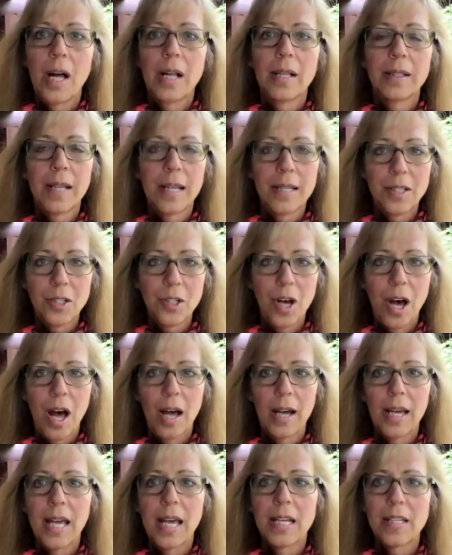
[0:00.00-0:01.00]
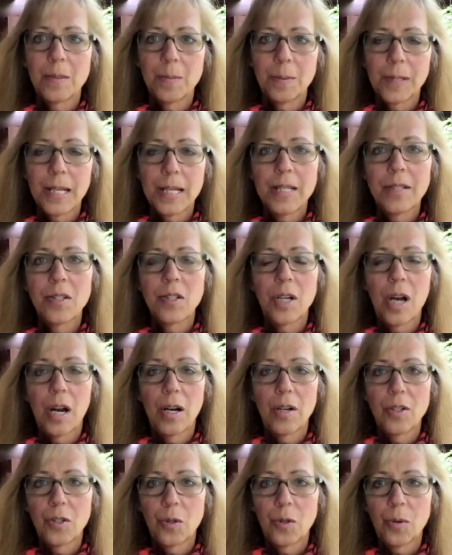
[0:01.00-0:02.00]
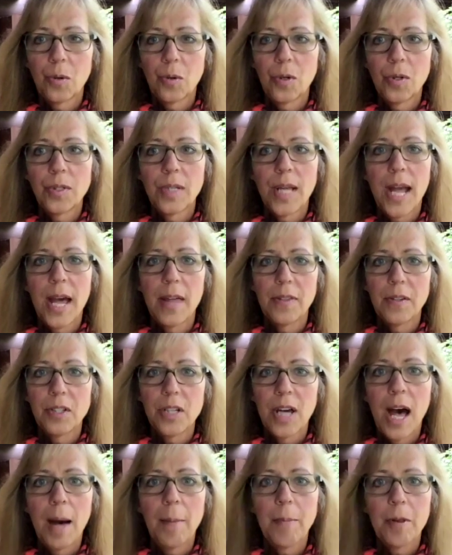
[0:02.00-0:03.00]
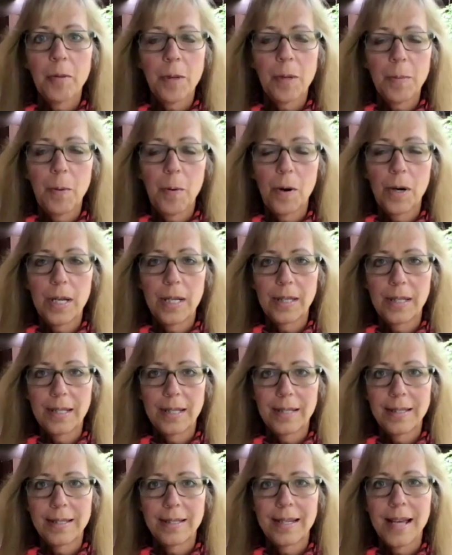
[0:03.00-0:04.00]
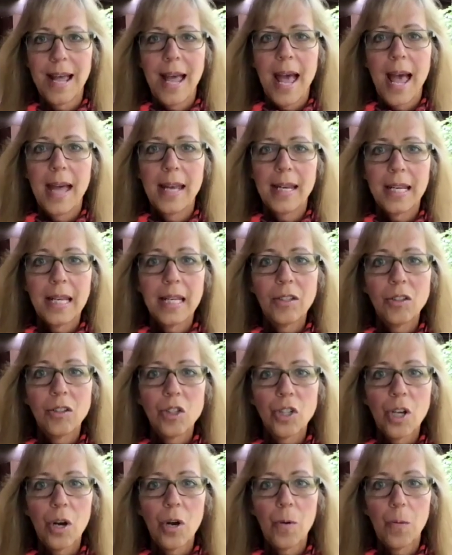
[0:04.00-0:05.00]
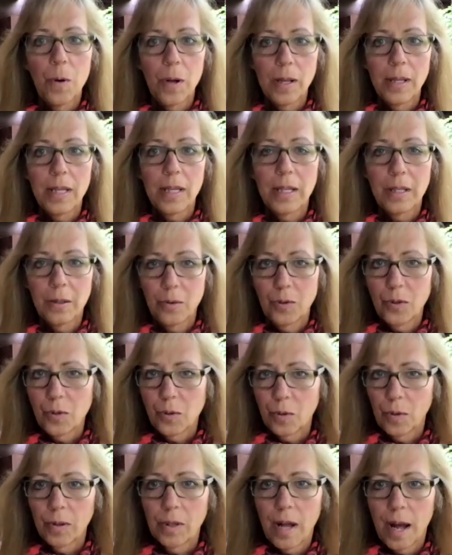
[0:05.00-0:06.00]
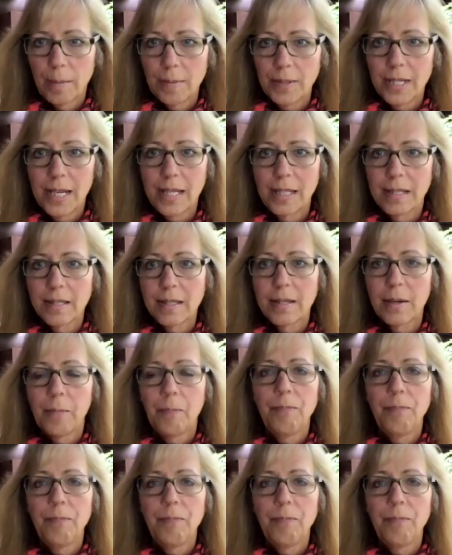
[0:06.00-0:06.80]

Let's Talk has placed our schools at the top of the reporting list, and each show will include school updates.